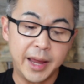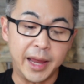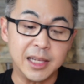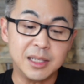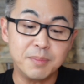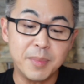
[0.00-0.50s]

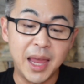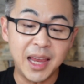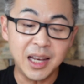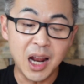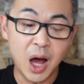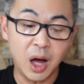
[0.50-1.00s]
It's
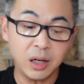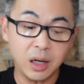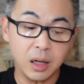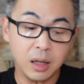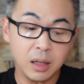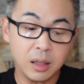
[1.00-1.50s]
made in Han
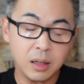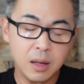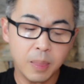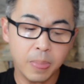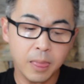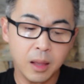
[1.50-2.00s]

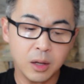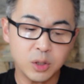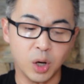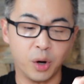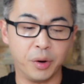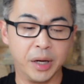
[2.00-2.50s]

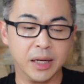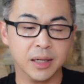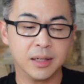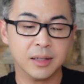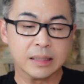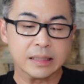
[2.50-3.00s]
sorry.
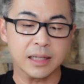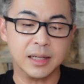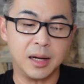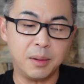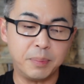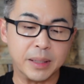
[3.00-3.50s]
The
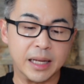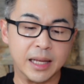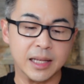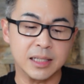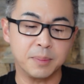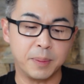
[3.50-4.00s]

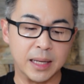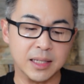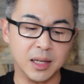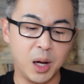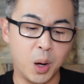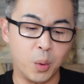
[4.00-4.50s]
company is
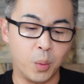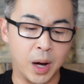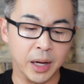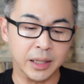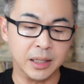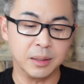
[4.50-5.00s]
based in
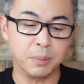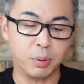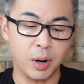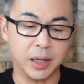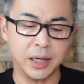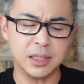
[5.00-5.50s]
Hawaii. The
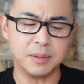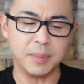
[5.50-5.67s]
product is